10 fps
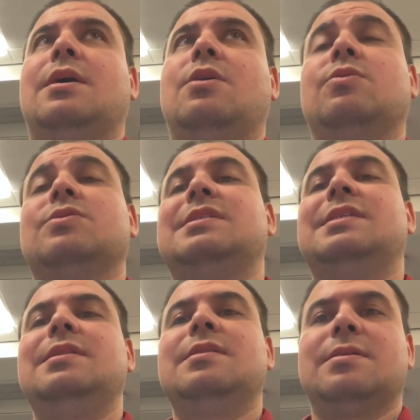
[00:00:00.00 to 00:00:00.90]

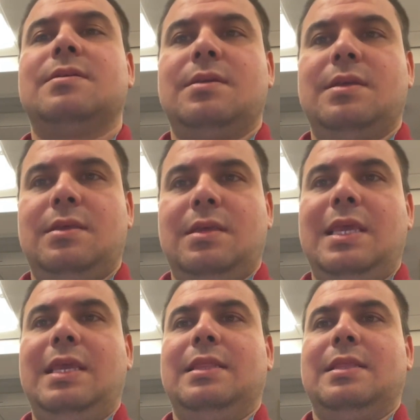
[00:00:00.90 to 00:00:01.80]
consider
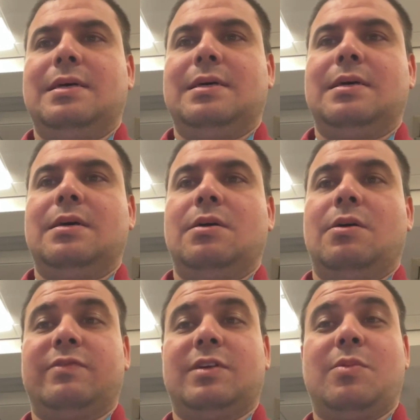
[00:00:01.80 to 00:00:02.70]
in the
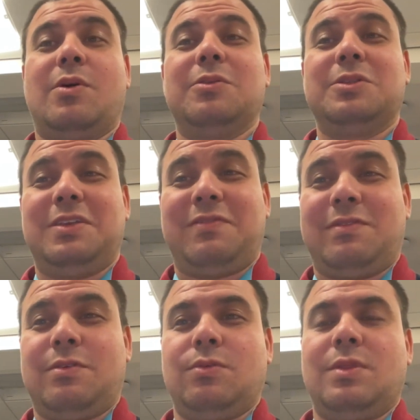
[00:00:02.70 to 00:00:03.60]
ophthalmology
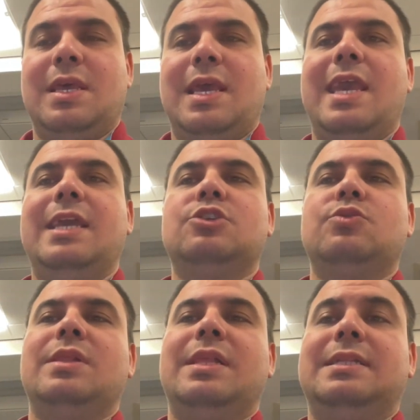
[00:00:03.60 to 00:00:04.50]
field
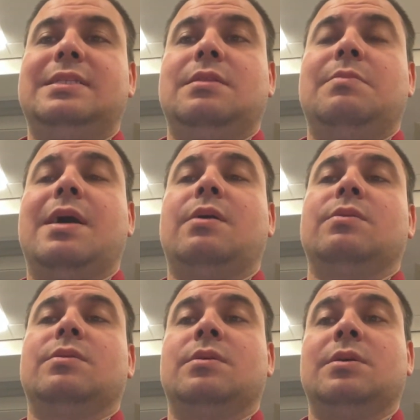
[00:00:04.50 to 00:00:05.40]
age-related
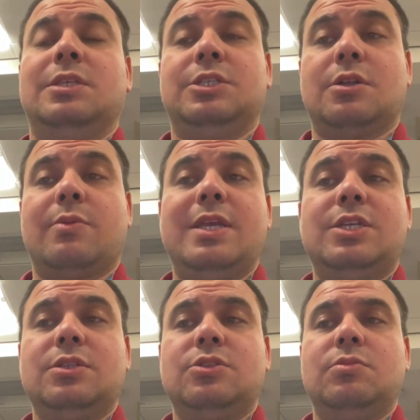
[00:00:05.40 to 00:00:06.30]
macular
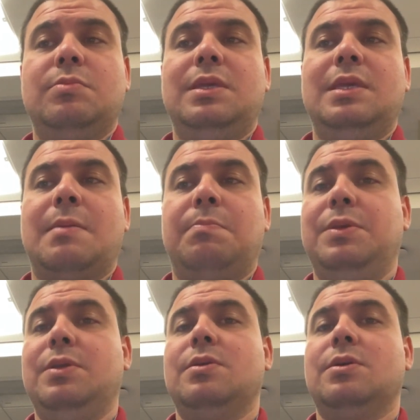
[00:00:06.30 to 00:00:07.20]
degeneration to be a
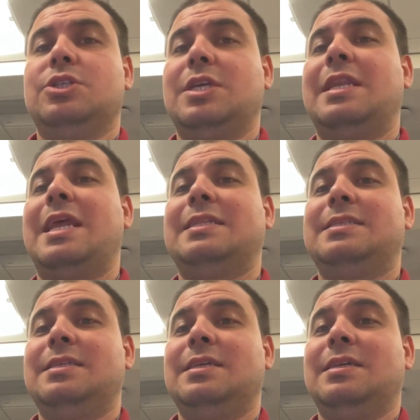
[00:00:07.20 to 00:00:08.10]
pure
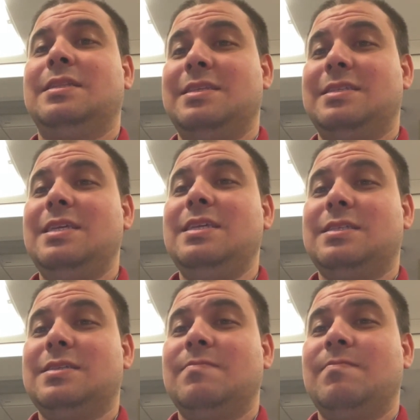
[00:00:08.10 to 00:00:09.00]
genetic
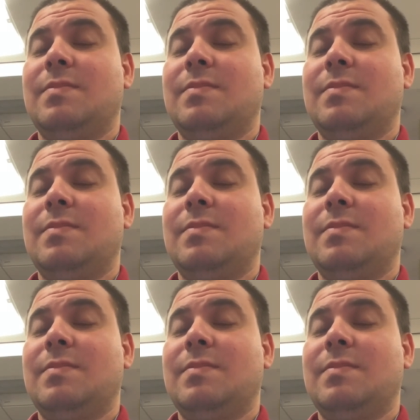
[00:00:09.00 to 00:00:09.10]
disease.